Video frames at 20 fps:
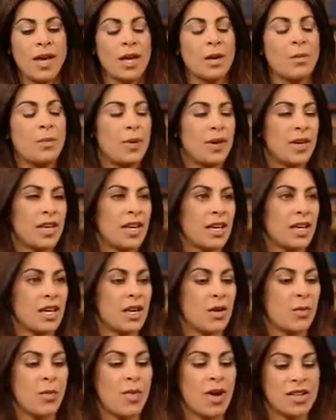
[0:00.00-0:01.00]
in my
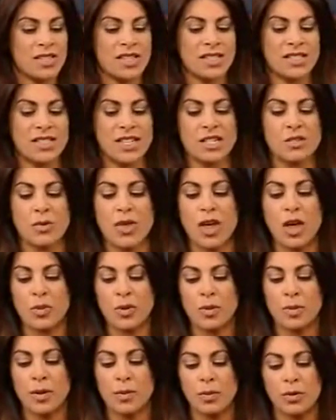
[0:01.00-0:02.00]
opinion, my success with
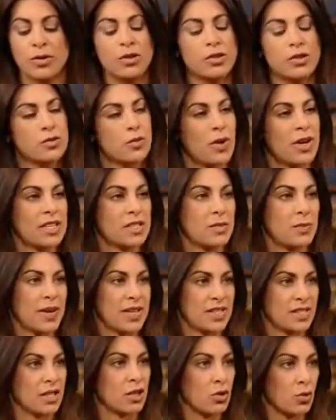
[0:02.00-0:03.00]
helping people lose weight is
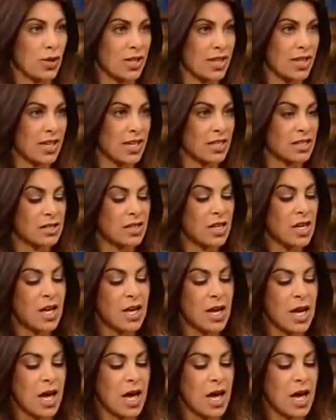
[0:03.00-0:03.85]
based on 3 things.